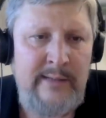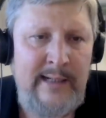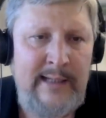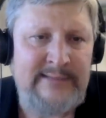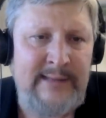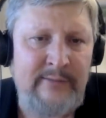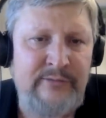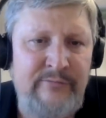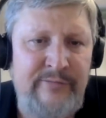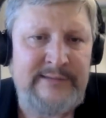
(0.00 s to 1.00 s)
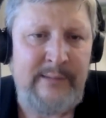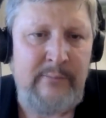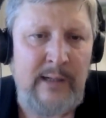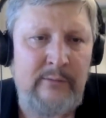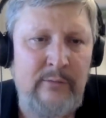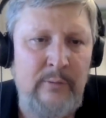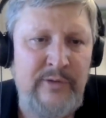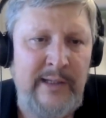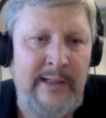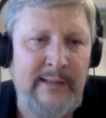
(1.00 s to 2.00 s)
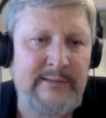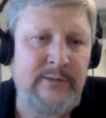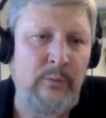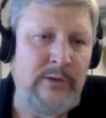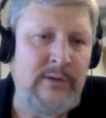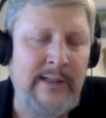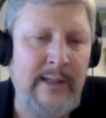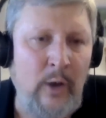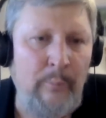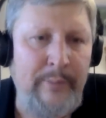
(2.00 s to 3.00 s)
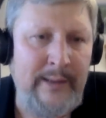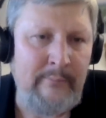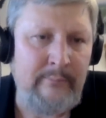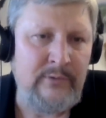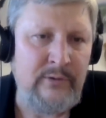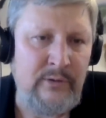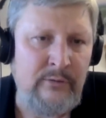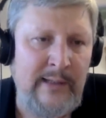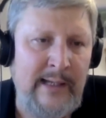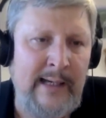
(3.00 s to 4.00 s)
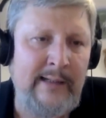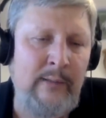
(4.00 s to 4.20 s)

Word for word: that has nitrogen-fixing microbes in it. So we're trying to help him to do that.